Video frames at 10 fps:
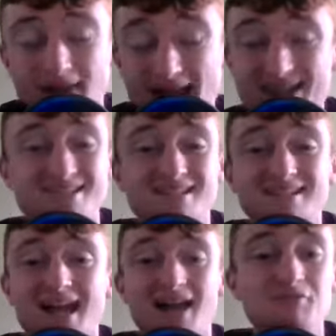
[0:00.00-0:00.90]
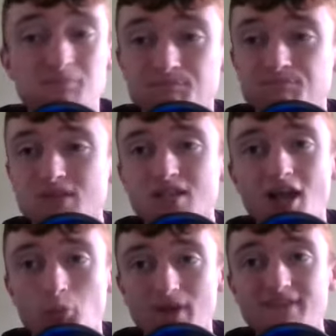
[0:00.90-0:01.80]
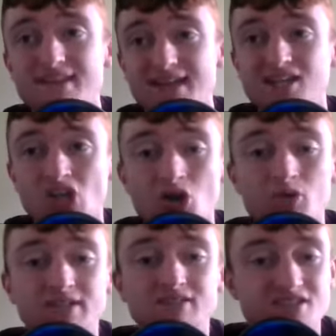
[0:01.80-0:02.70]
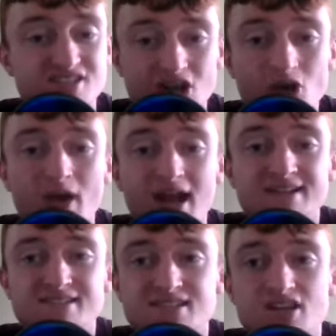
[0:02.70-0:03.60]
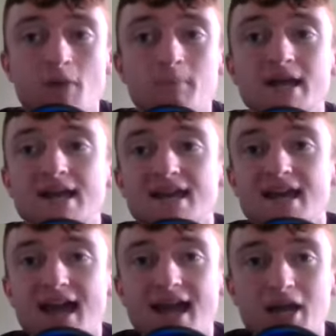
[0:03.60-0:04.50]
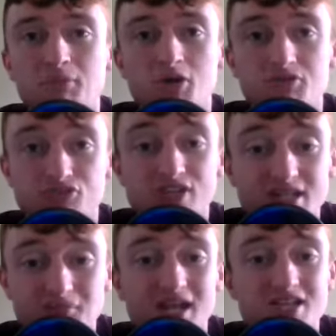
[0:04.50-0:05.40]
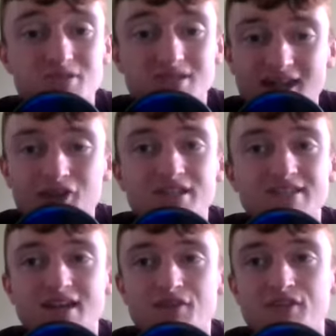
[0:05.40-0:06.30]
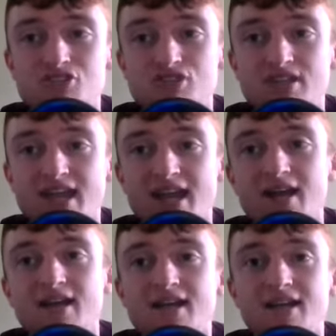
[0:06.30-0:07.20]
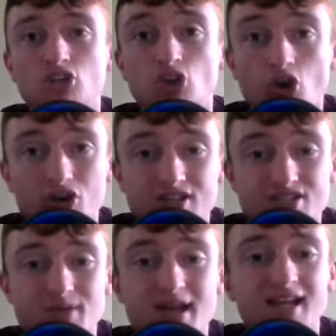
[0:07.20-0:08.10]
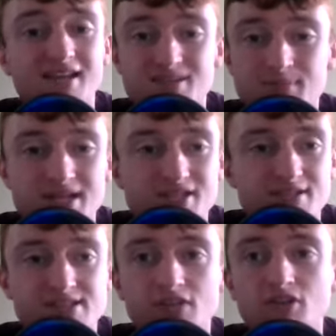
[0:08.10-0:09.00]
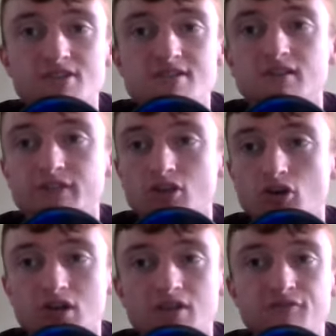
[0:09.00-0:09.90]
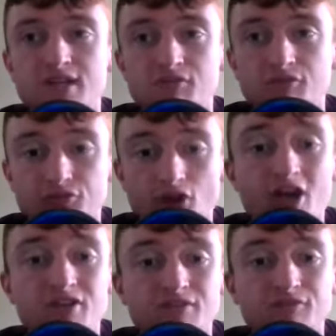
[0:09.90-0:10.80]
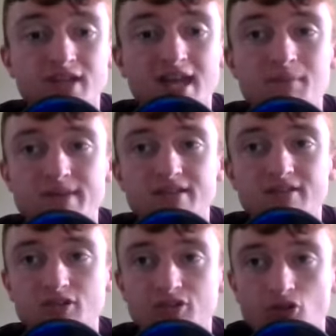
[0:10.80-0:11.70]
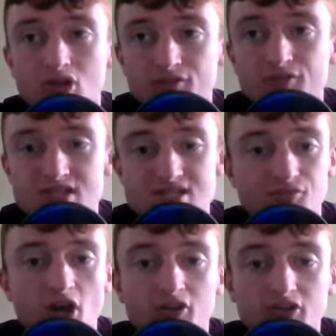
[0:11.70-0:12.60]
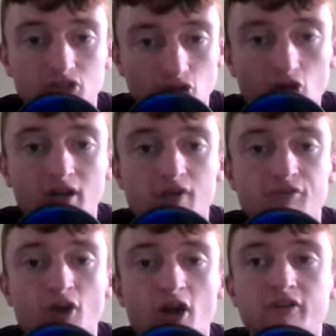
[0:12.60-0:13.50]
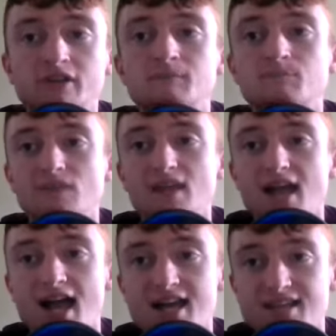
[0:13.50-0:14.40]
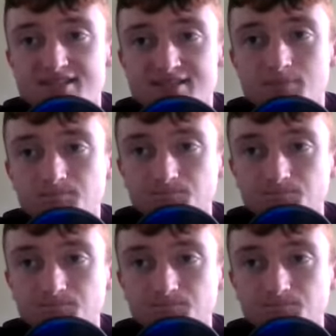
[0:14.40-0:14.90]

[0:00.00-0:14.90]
players that they have, and when they get going, they're so hard to stop. I was really impressed with Kerry, their victory there. Cork as well, as I mentioned, Dieran O'Sullivan and Orla Finn firing for them. And if Orla Finn's firing, Cork are firing. And